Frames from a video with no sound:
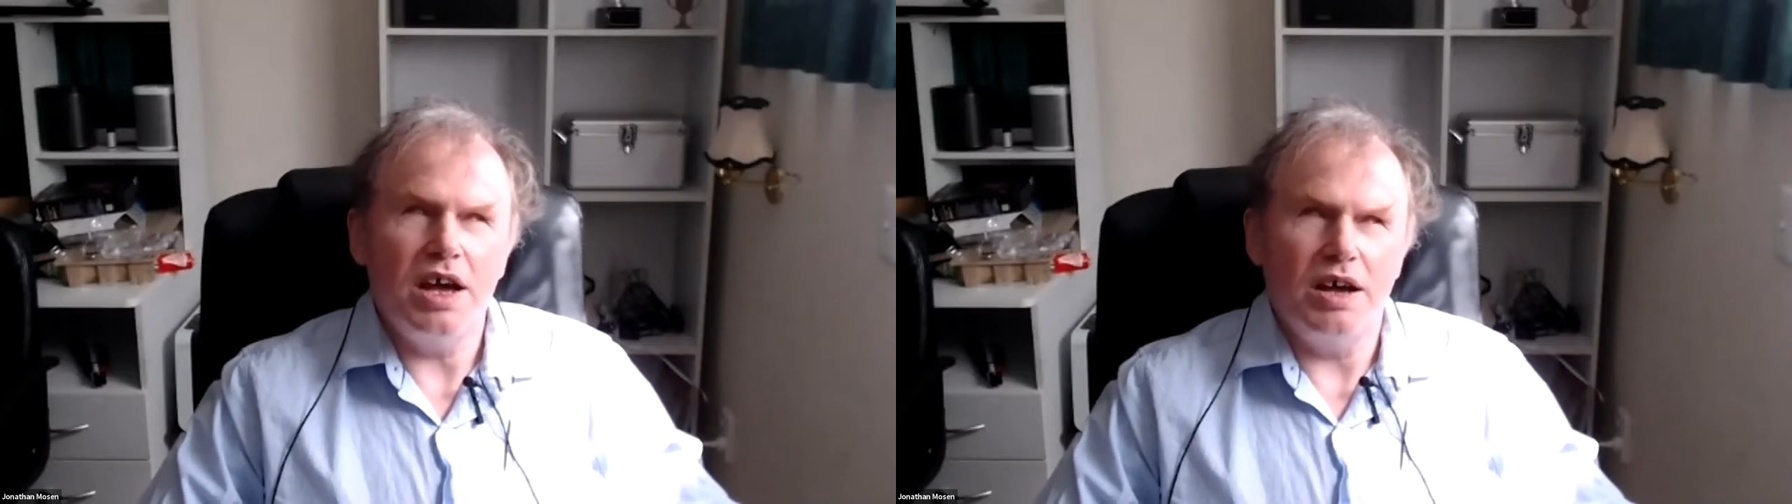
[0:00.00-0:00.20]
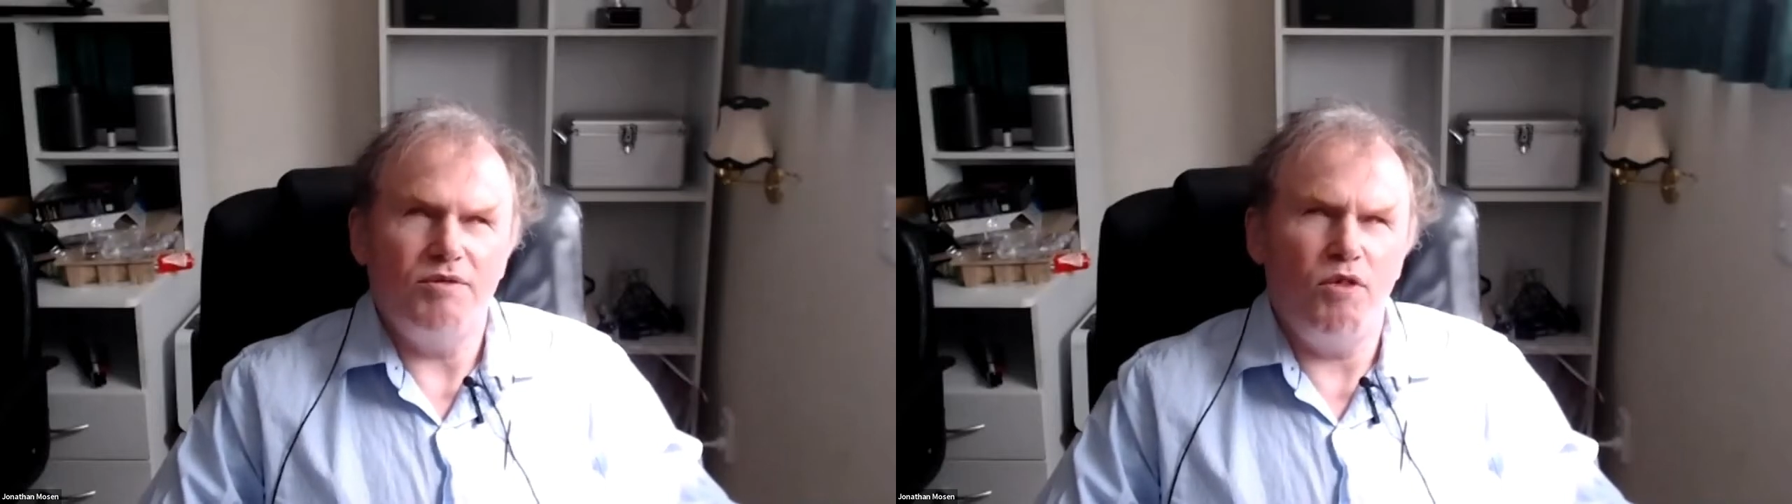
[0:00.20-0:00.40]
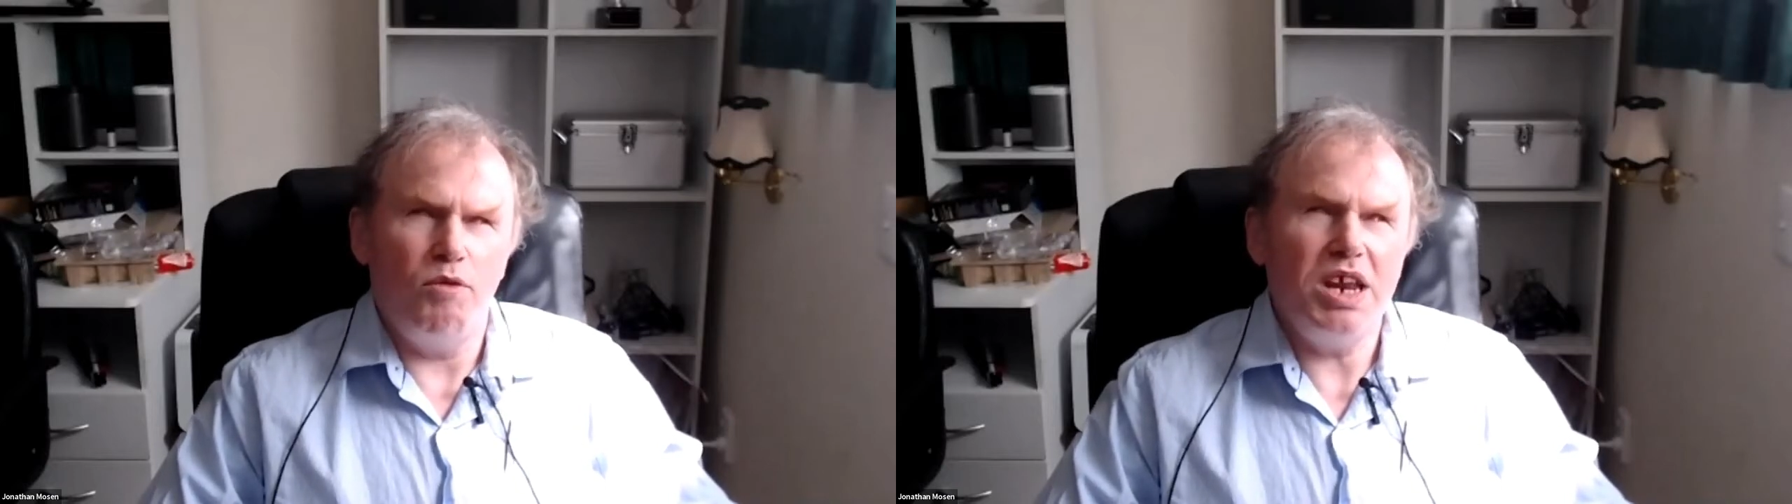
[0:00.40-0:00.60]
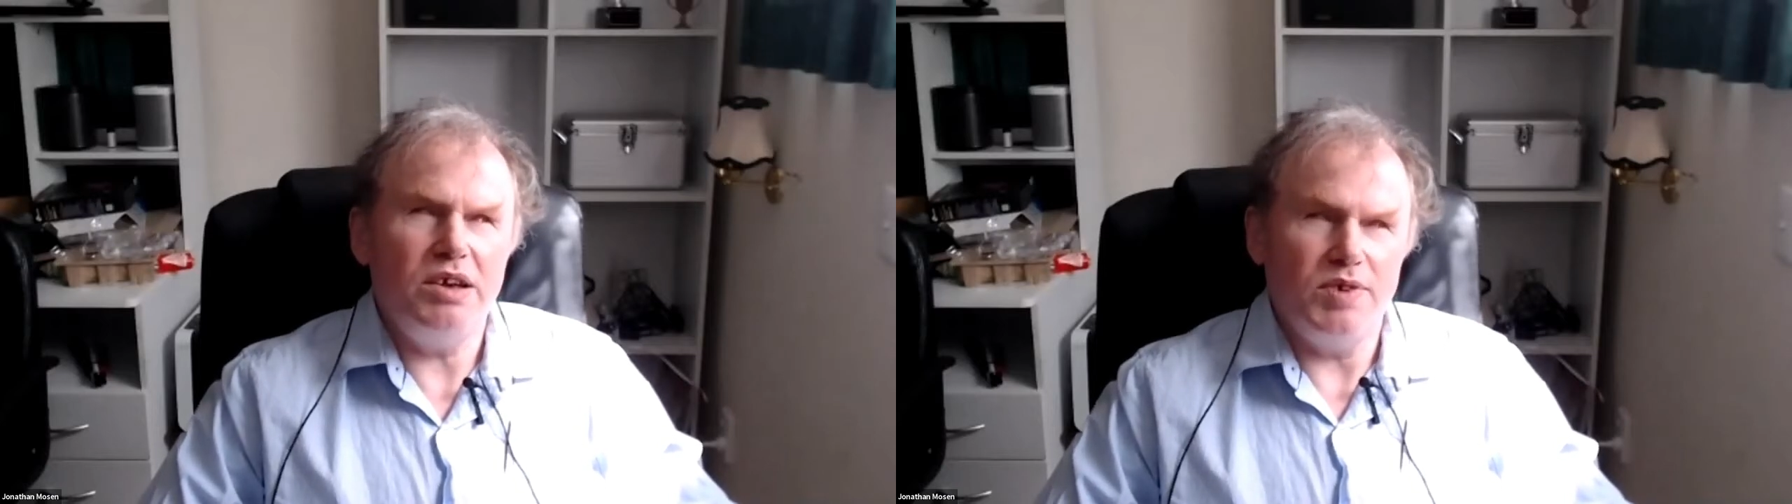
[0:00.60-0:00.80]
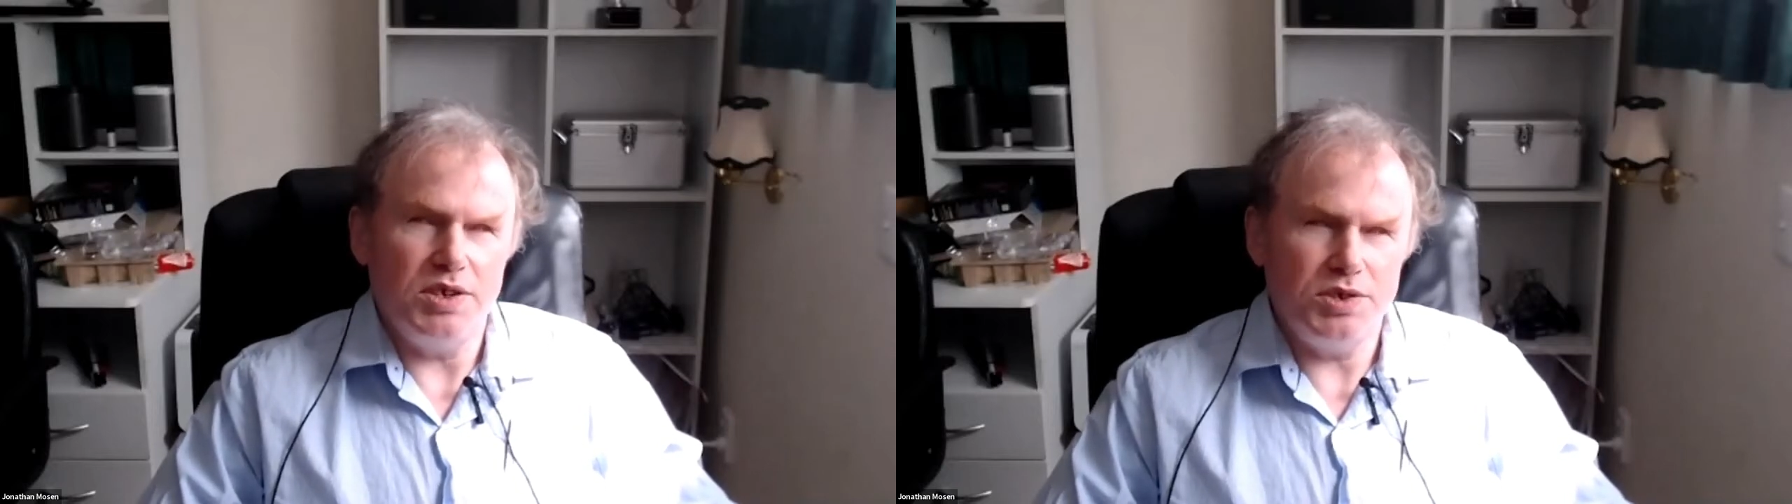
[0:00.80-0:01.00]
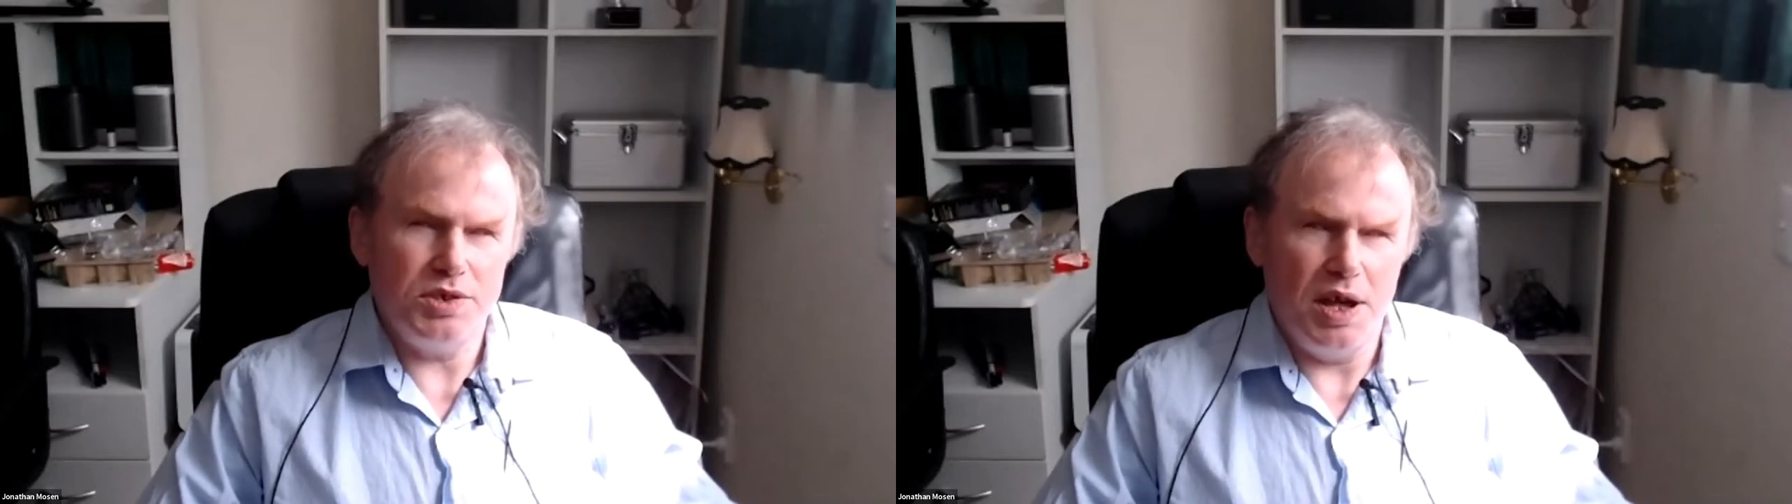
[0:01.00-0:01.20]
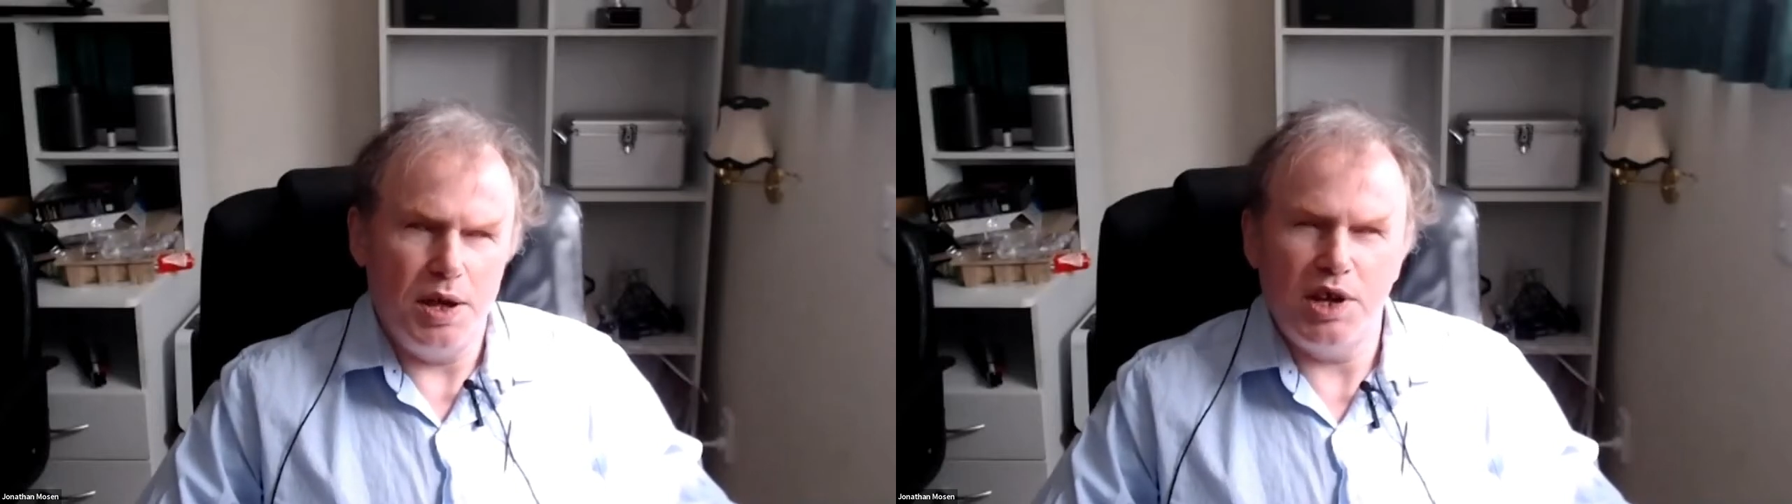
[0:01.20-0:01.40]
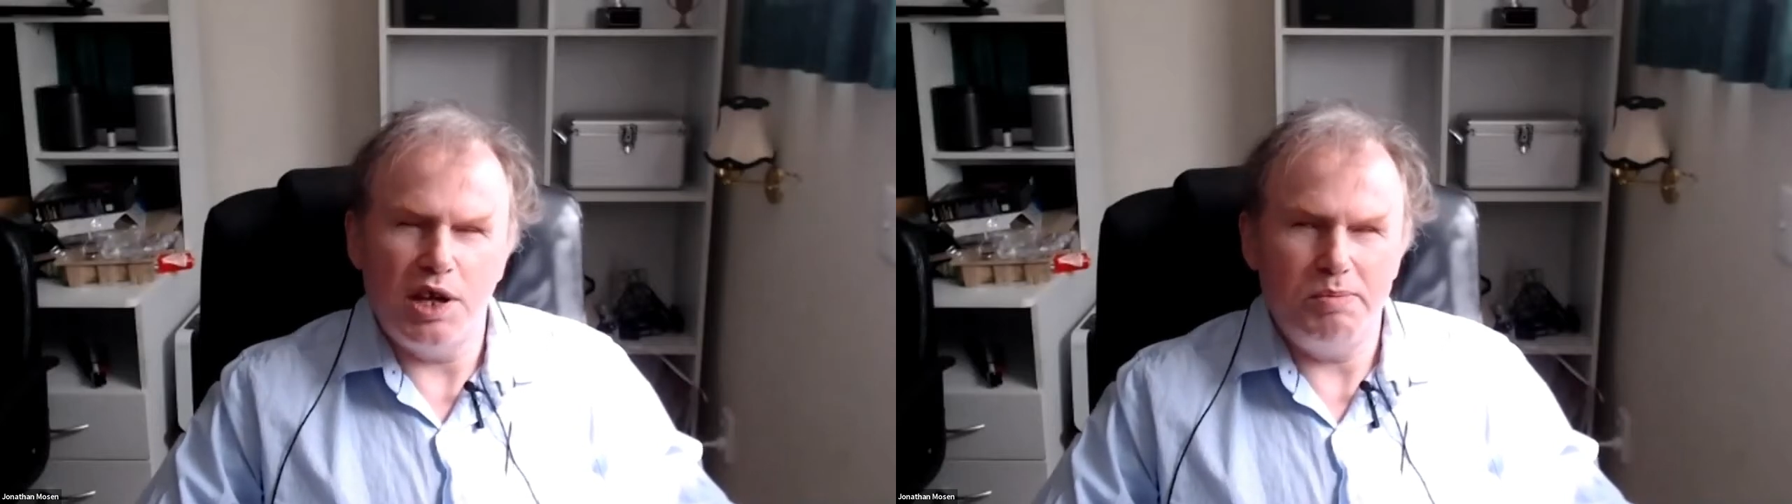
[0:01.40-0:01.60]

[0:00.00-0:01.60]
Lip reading: for many of us is other